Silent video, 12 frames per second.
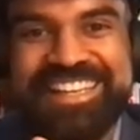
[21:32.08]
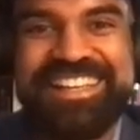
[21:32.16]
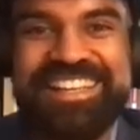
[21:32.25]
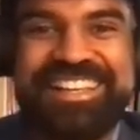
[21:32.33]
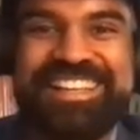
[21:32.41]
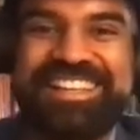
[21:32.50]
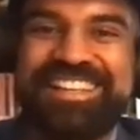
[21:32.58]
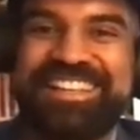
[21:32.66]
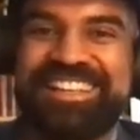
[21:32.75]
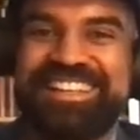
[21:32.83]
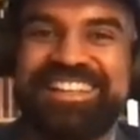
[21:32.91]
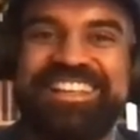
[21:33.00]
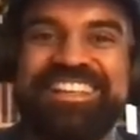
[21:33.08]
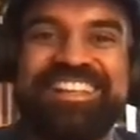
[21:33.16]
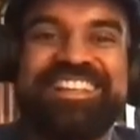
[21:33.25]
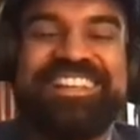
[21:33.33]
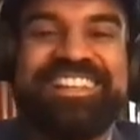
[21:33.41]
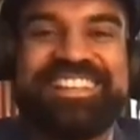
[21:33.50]

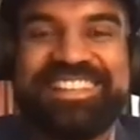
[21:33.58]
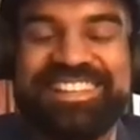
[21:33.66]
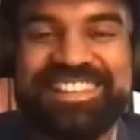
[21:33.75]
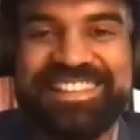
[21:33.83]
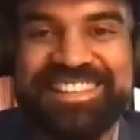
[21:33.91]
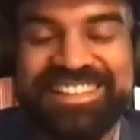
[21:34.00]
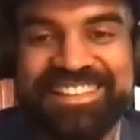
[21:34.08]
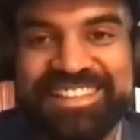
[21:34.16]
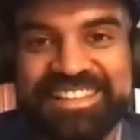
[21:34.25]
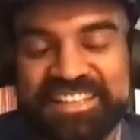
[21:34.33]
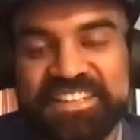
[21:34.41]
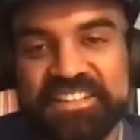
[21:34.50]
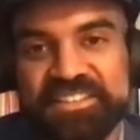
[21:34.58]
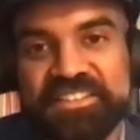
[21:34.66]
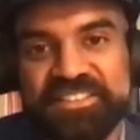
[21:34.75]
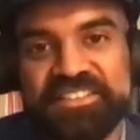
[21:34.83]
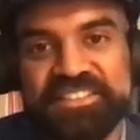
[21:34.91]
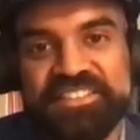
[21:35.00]

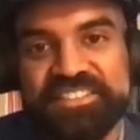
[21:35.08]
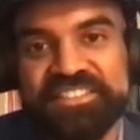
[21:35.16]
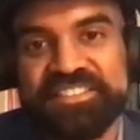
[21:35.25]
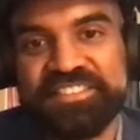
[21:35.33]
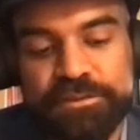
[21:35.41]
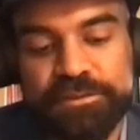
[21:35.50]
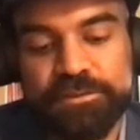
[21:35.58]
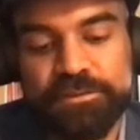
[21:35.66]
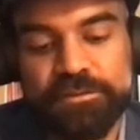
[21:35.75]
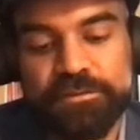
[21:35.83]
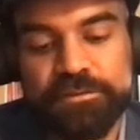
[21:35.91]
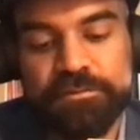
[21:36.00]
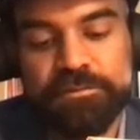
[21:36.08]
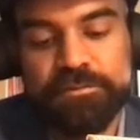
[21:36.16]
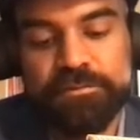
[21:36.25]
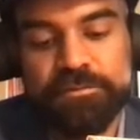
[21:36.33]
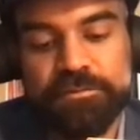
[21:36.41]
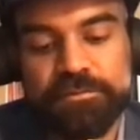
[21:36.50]

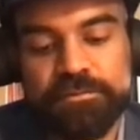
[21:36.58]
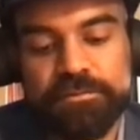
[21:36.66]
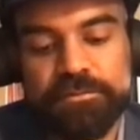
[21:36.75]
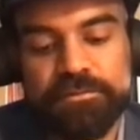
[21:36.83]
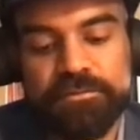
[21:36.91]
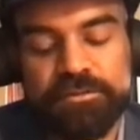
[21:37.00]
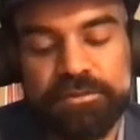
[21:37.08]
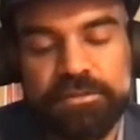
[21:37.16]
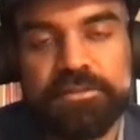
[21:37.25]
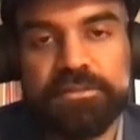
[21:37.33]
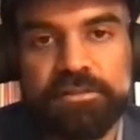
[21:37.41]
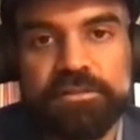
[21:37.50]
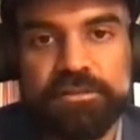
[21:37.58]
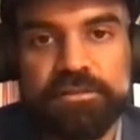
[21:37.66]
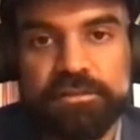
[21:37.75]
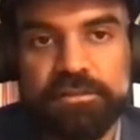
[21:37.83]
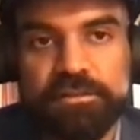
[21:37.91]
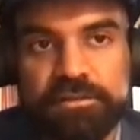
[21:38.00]

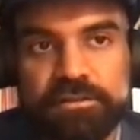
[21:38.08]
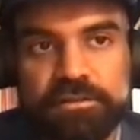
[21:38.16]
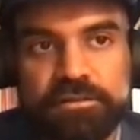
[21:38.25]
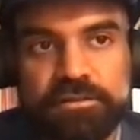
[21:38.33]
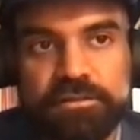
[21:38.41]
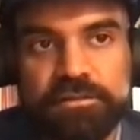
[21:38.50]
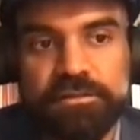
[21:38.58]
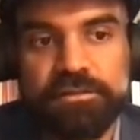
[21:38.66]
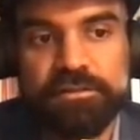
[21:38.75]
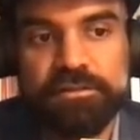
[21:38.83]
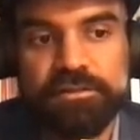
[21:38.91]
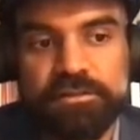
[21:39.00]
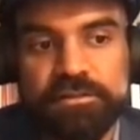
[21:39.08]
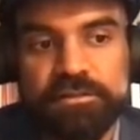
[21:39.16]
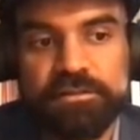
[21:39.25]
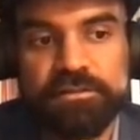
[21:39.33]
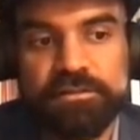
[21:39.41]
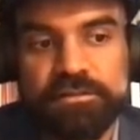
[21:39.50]

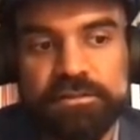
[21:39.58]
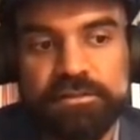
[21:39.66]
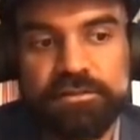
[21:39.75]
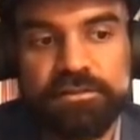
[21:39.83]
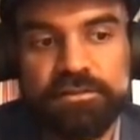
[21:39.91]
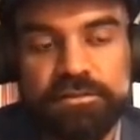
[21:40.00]
The person shown says nothing.